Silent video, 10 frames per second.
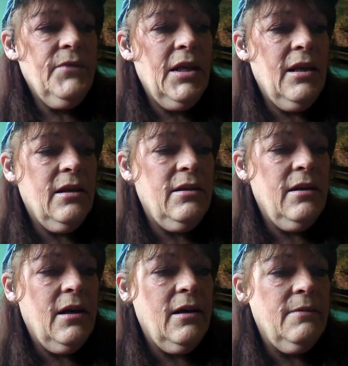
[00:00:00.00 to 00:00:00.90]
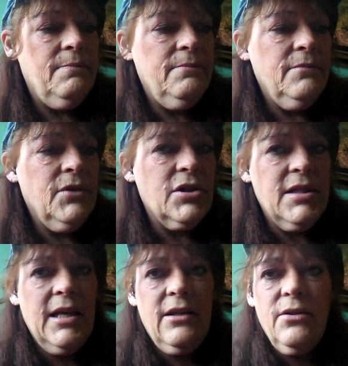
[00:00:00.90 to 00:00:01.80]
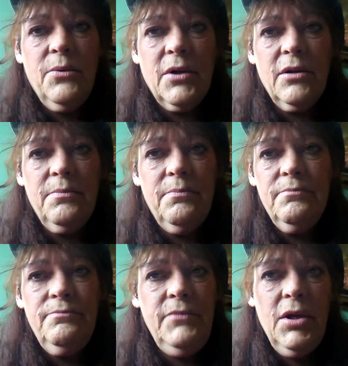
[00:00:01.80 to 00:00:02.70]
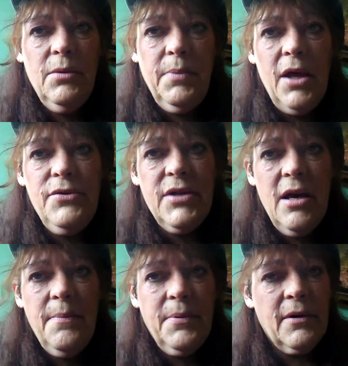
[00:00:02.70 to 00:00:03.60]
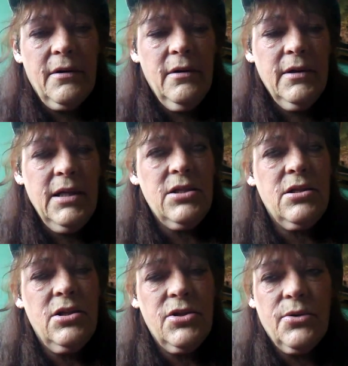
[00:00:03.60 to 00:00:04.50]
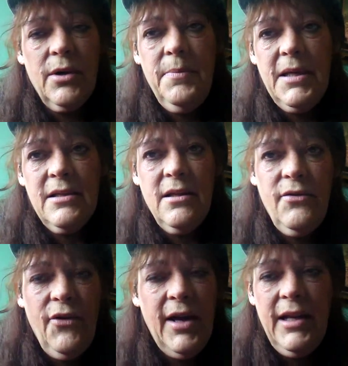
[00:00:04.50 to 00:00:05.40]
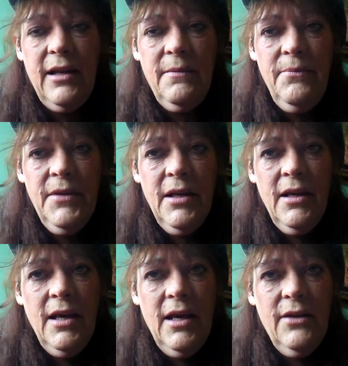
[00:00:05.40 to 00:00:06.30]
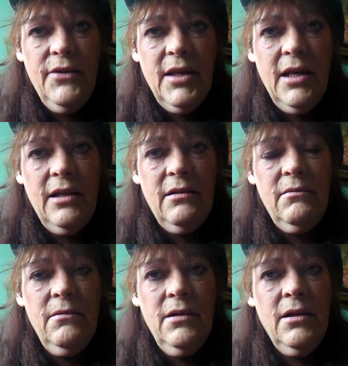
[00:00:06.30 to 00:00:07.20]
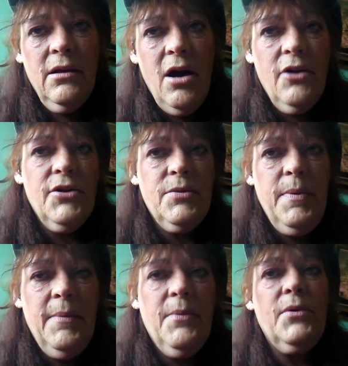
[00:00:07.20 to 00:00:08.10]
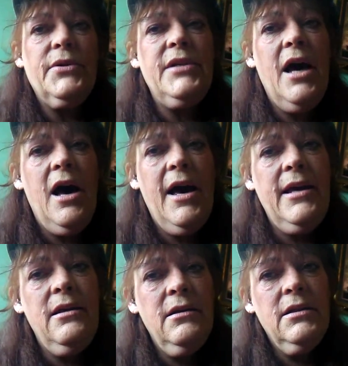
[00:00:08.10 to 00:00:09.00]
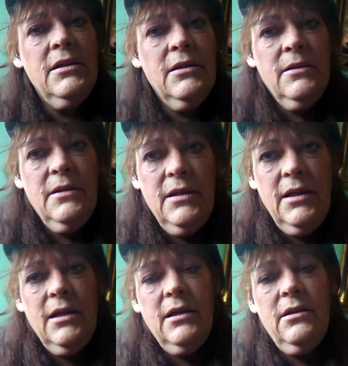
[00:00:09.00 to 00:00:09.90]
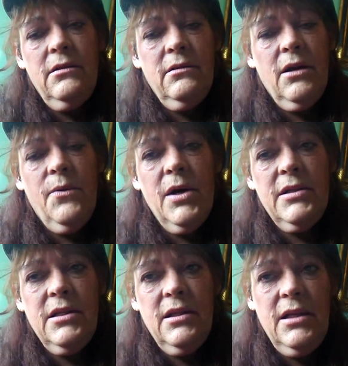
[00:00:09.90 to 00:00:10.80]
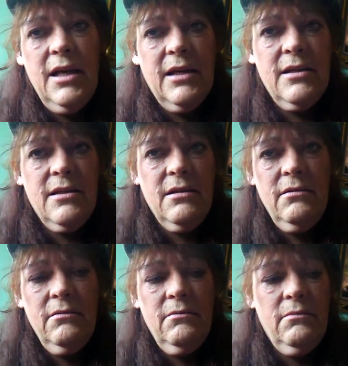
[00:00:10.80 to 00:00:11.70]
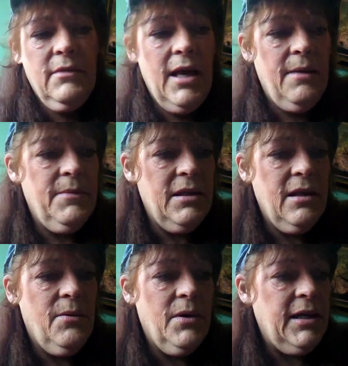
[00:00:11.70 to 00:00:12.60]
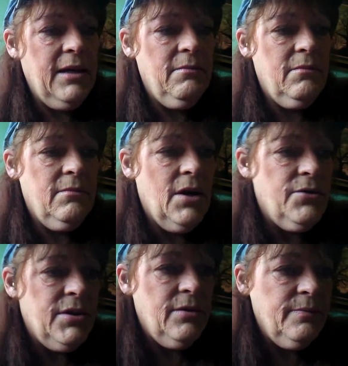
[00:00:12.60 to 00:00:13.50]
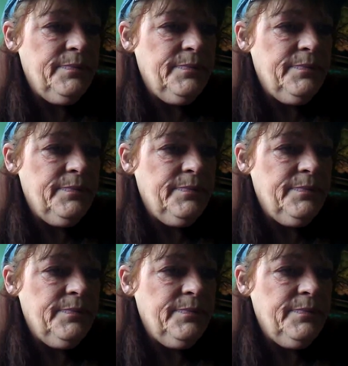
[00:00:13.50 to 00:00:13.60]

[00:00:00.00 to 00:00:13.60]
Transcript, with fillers: and uh, looks like the world, you know, blows up or gets destroyed because of the fighting, and then all those people will die and go on to the next game that they want to go to.